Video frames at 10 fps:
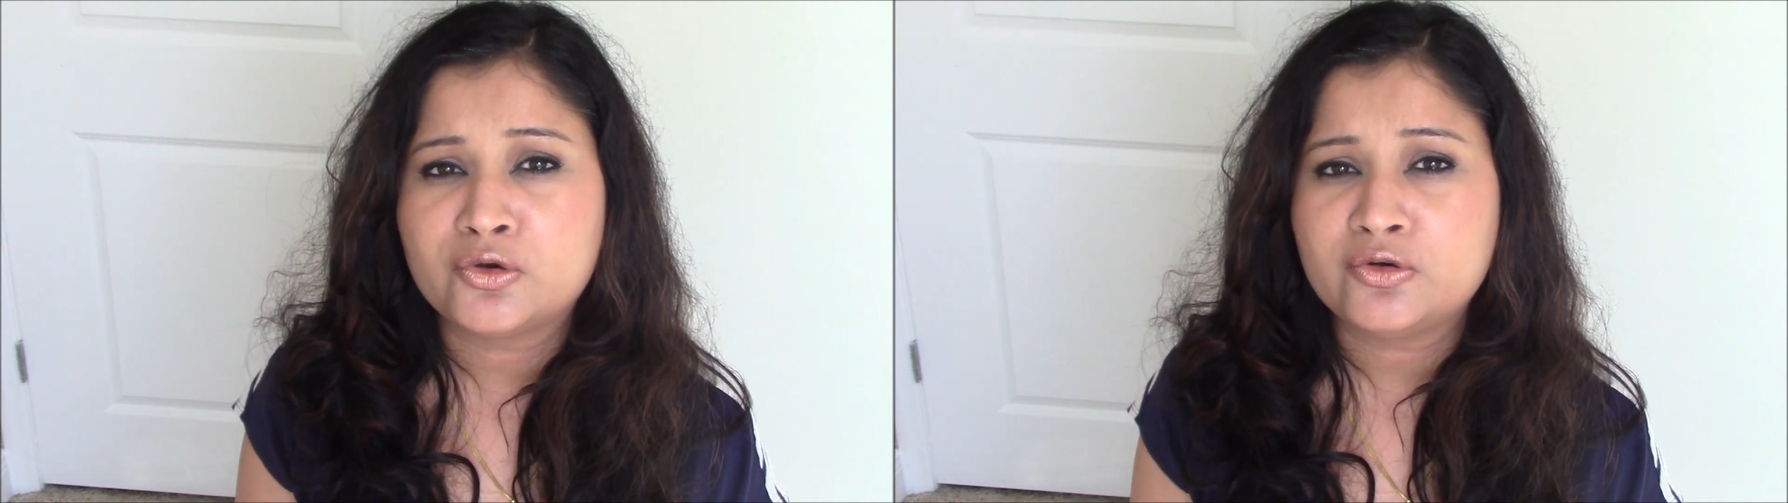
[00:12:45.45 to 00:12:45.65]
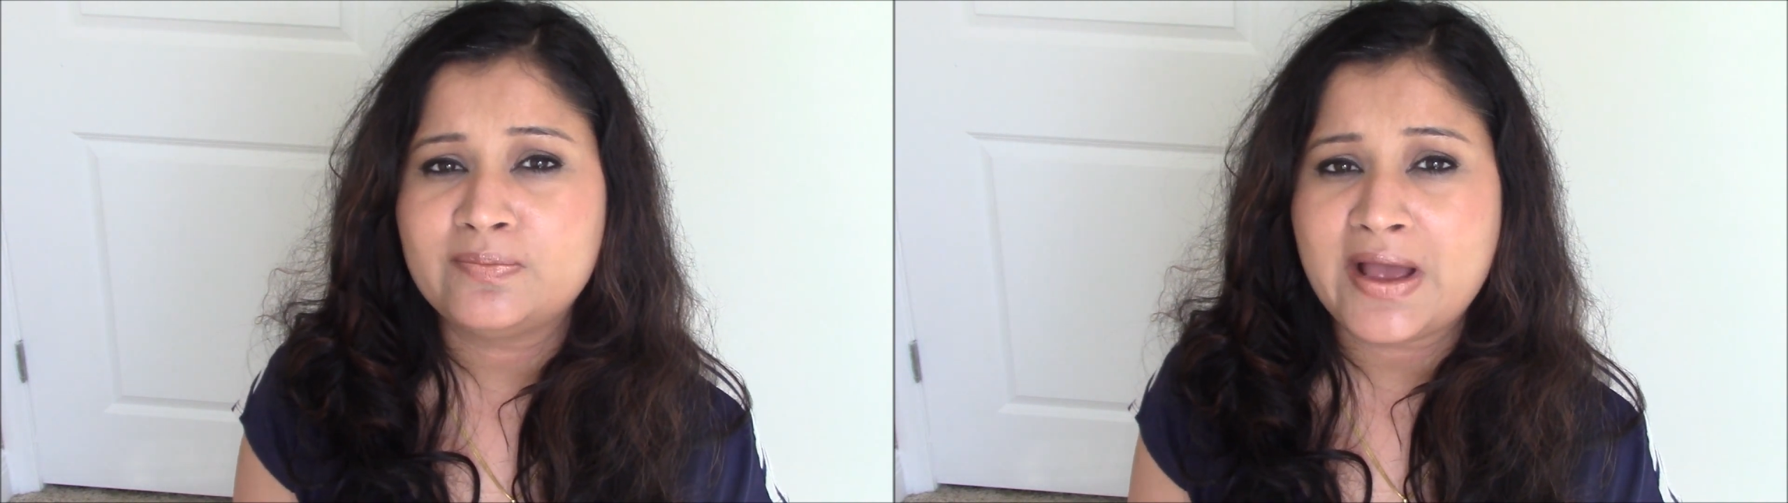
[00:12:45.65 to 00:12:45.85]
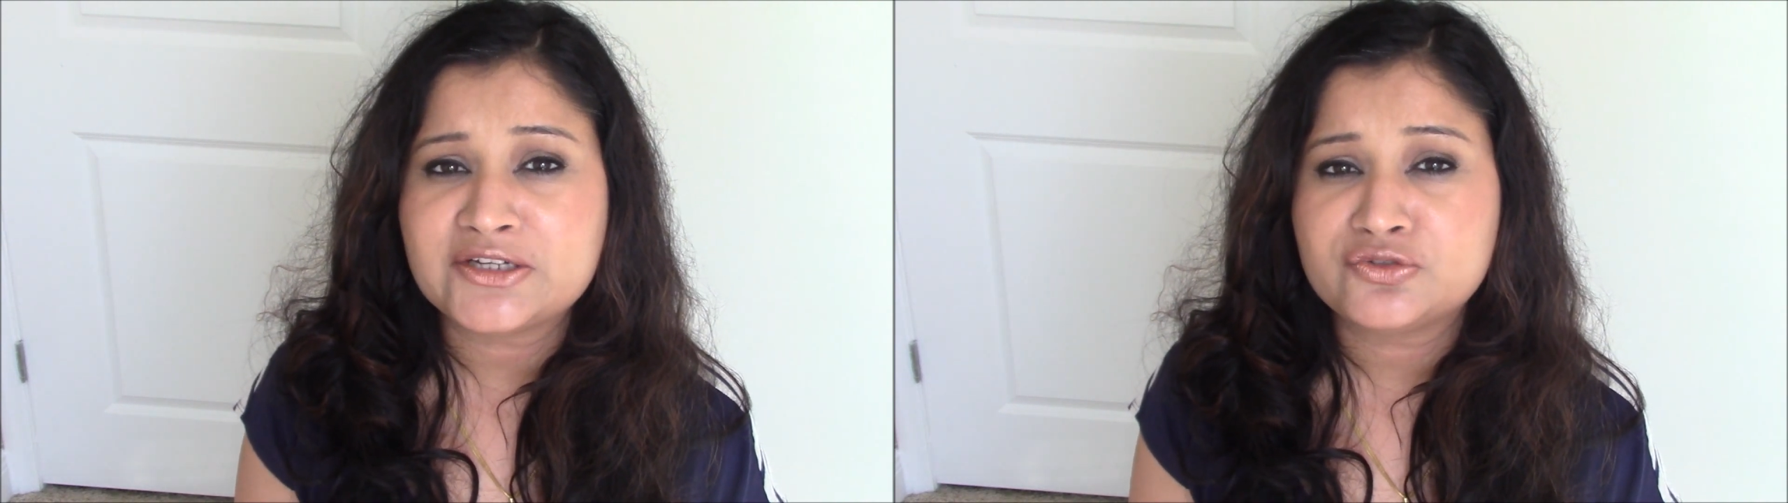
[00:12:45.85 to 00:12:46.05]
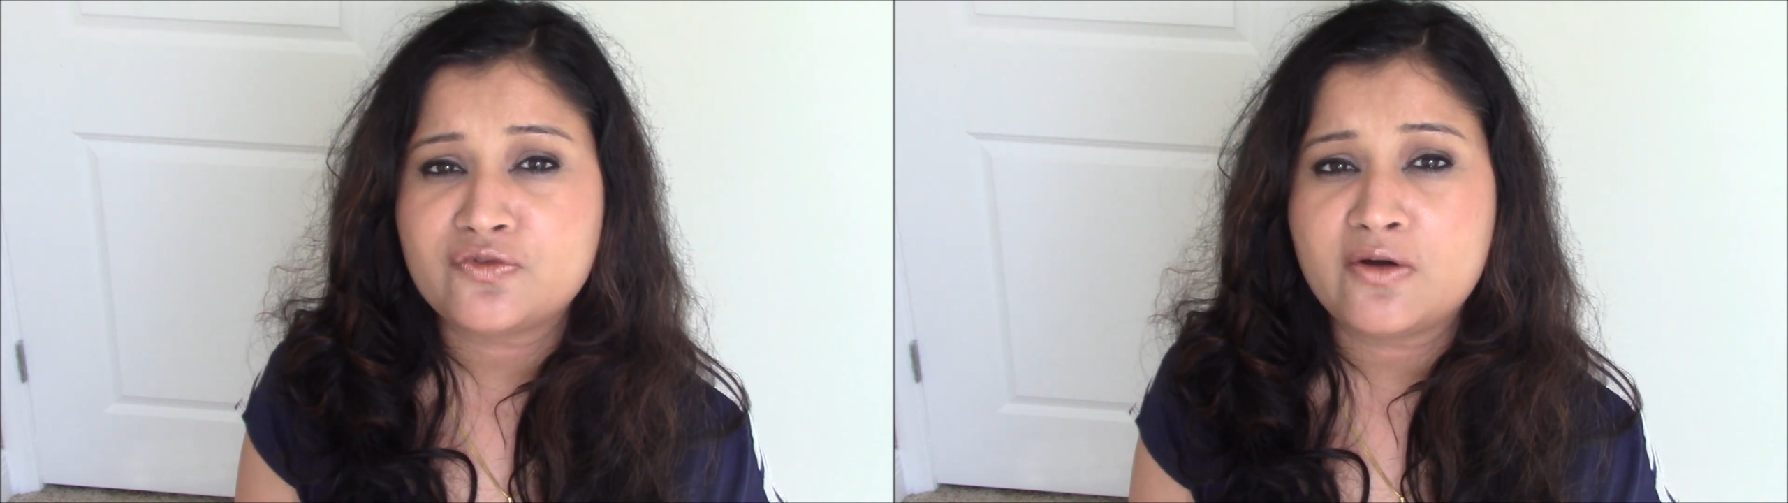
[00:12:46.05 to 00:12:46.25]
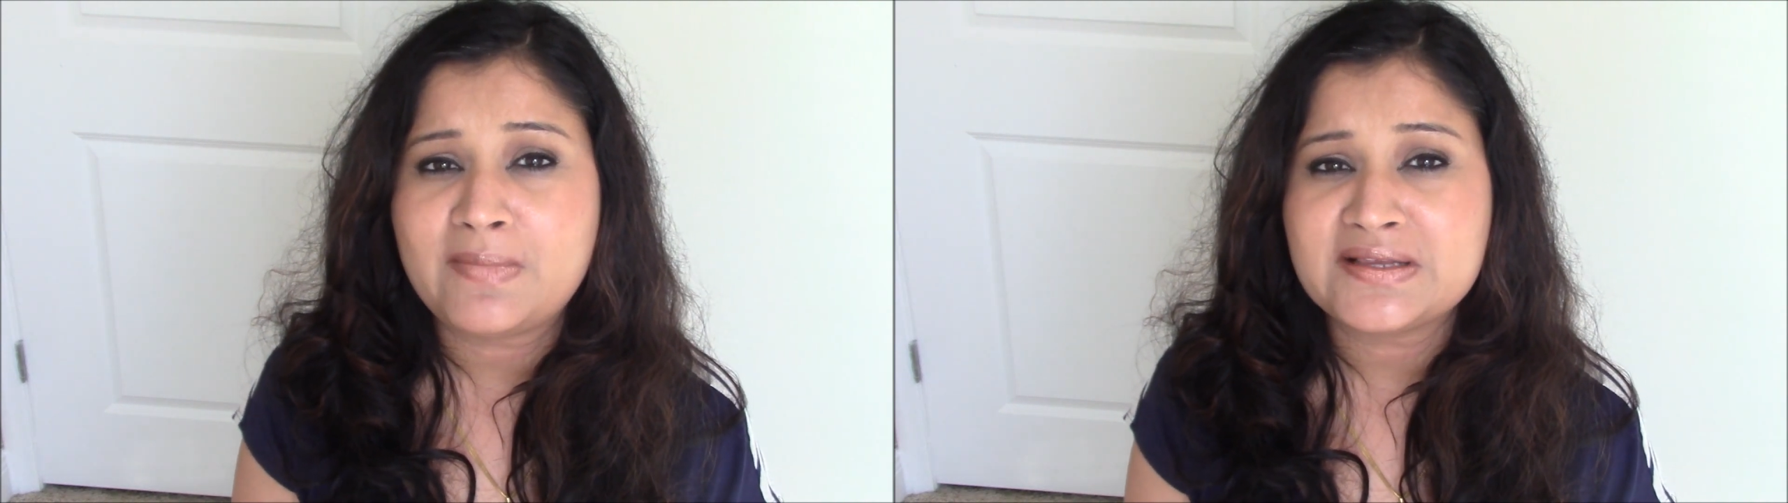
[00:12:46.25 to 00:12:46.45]
good match
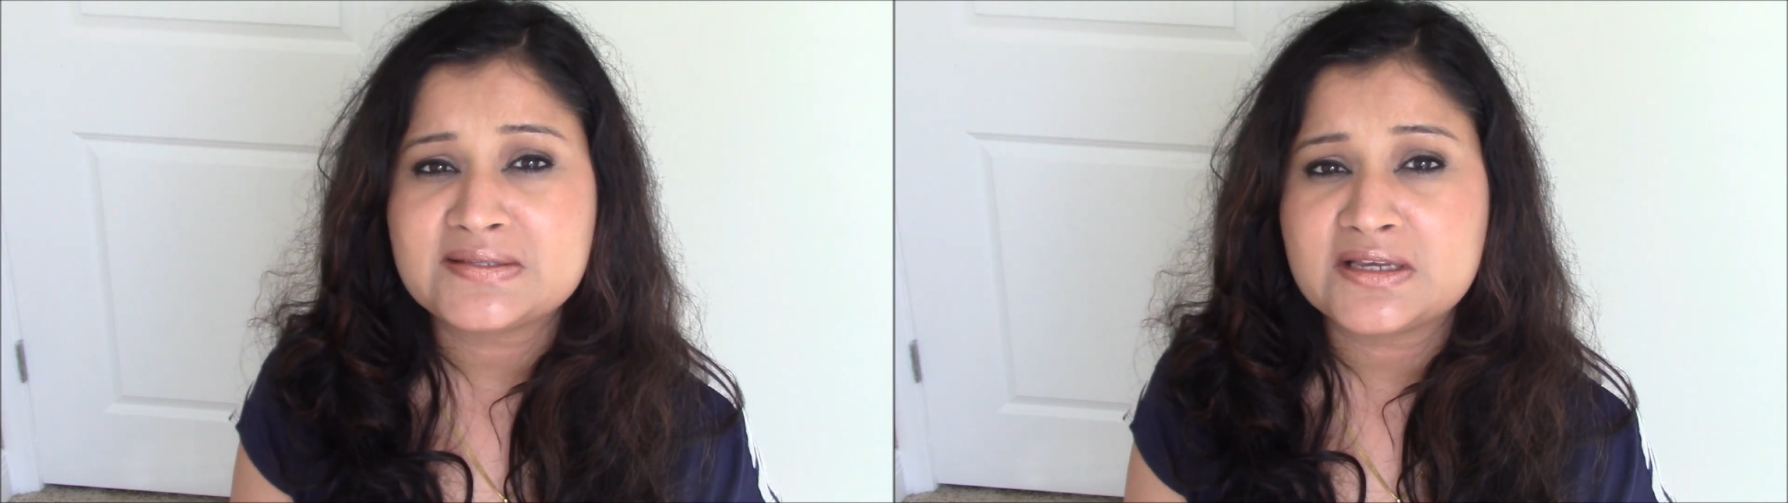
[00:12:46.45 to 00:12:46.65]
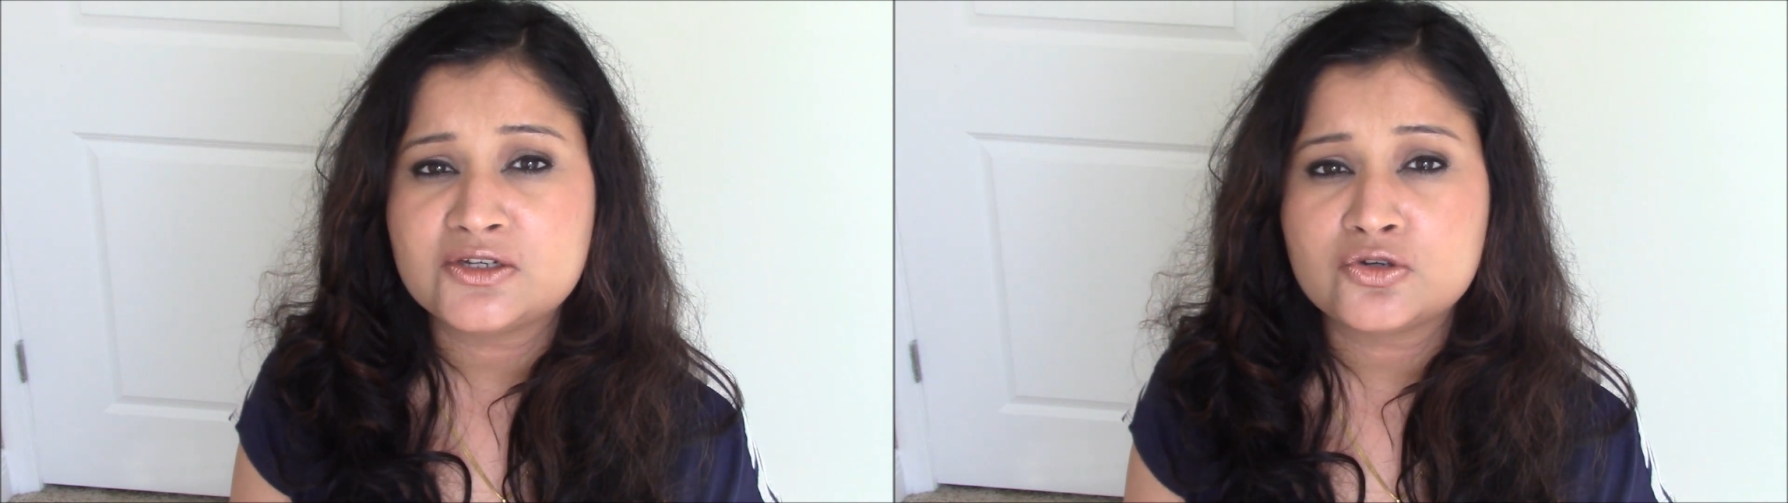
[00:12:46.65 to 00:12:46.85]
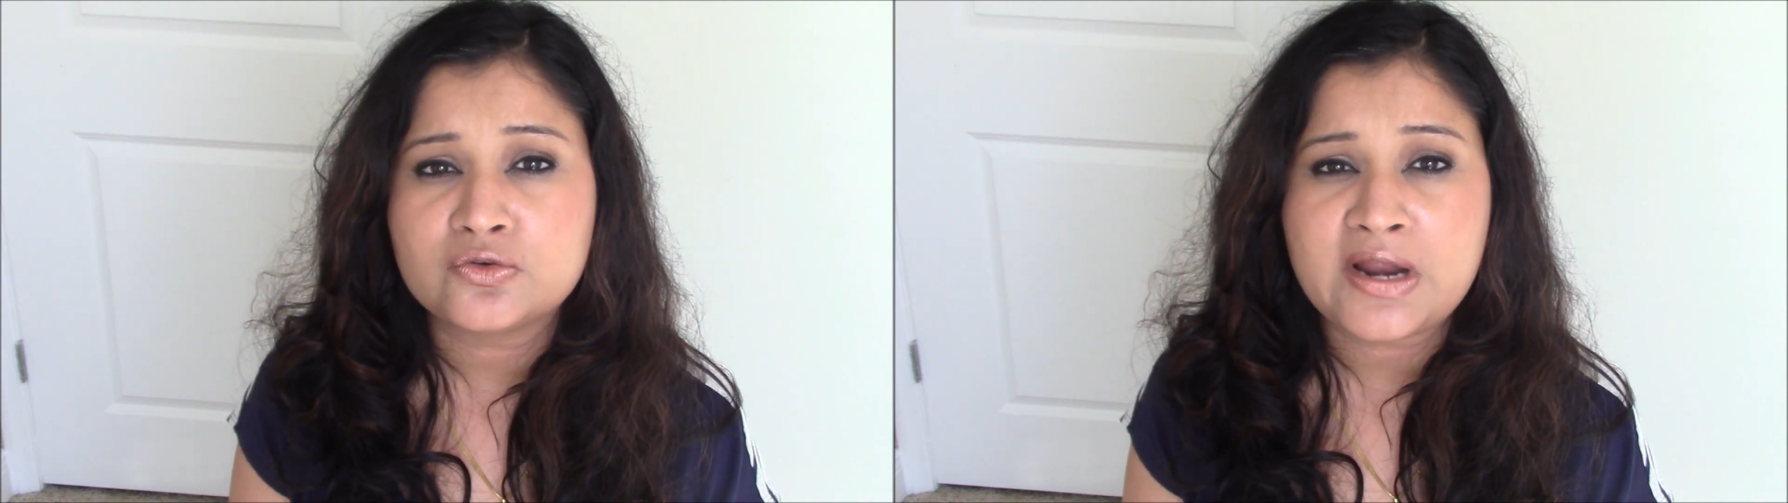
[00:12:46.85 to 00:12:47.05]
for my skin tone.